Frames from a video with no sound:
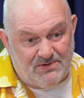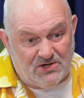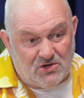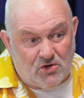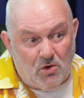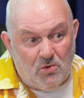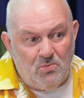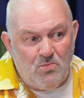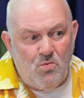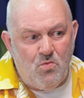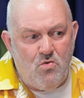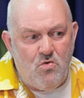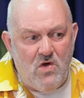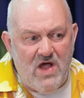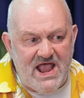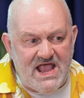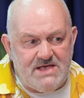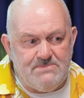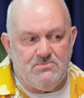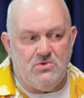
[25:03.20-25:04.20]
become
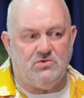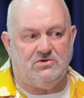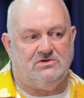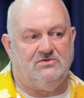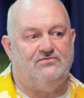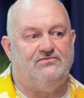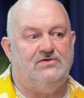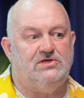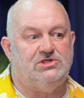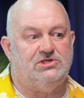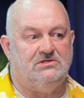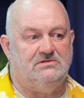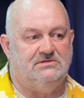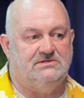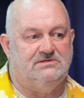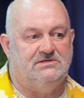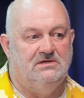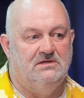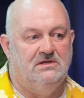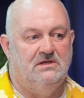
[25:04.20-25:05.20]
way more
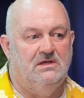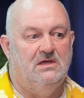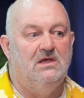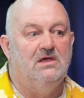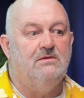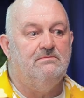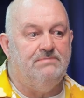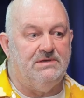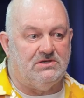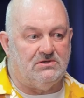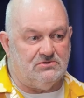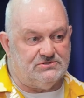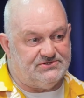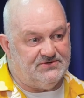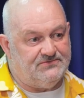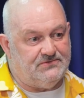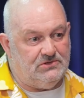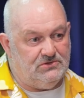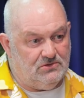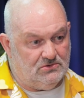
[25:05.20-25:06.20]
efficient
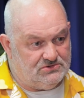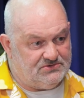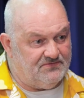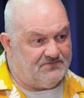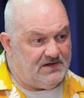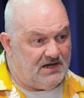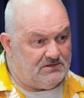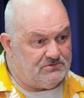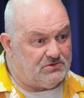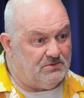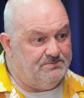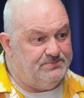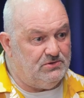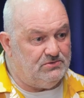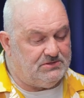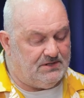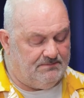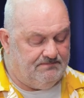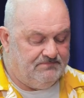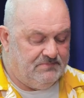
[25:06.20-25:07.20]
because of the use of cloud
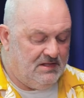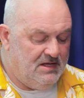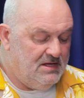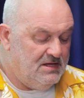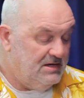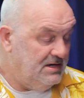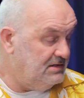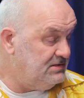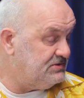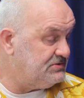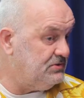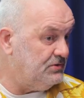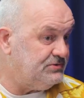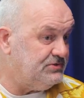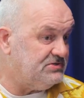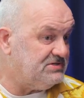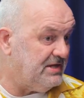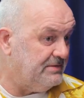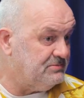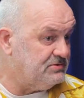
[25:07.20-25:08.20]
computing. And it's
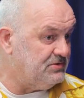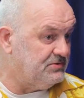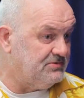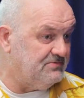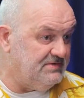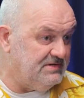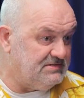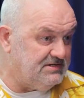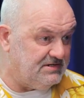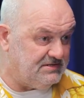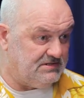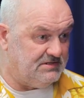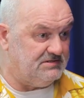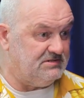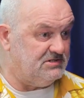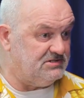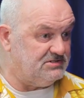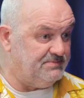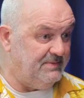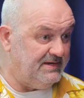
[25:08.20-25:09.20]
not just Amazon, the retailer,
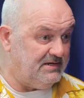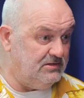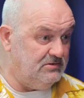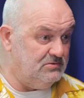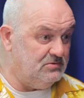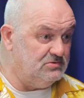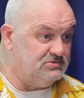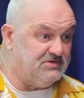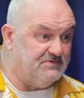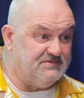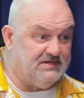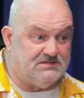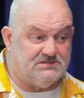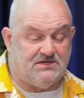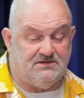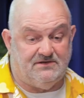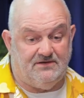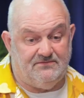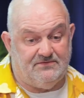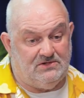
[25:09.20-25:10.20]
that is making use of
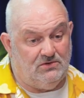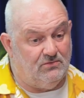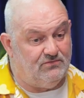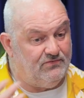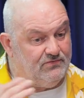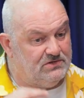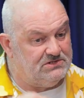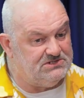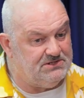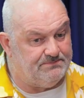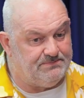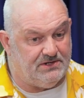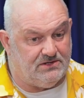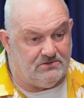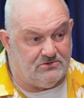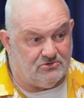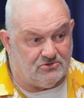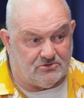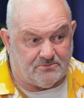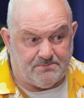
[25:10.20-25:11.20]
this. If you look, for example,
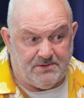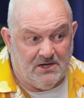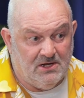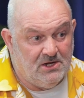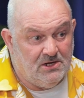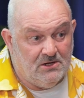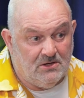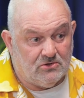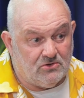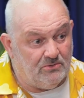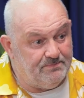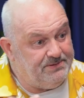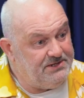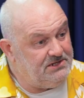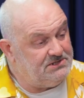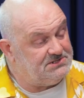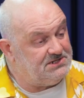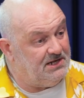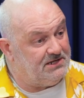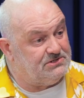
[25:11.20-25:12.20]
in Europe,
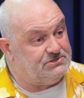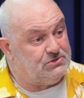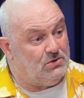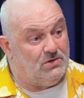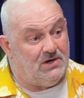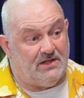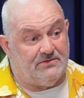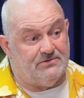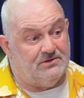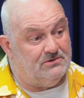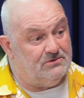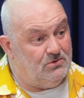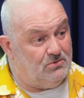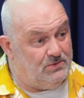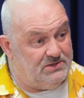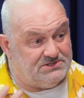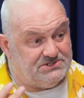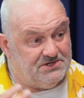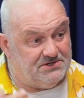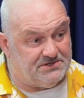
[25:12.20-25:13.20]
companies like
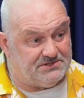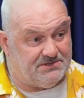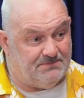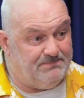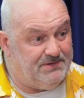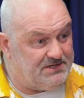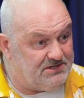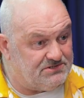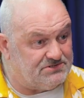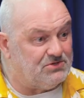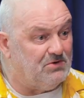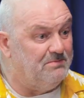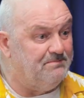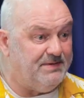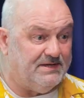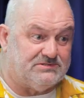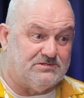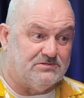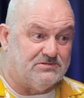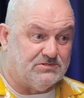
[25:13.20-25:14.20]
Zalando, which are the biggest
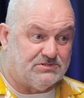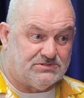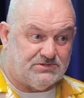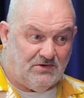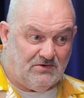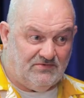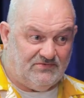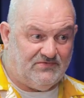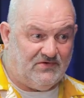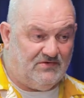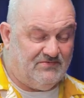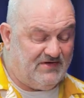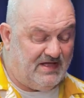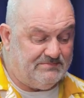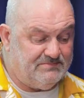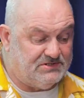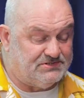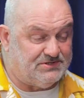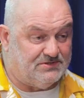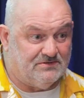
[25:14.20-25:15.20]
competitors of
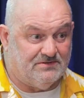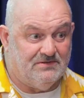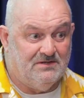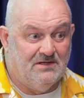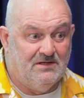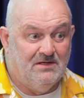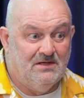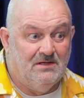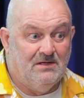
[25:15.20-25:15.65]
Amazon,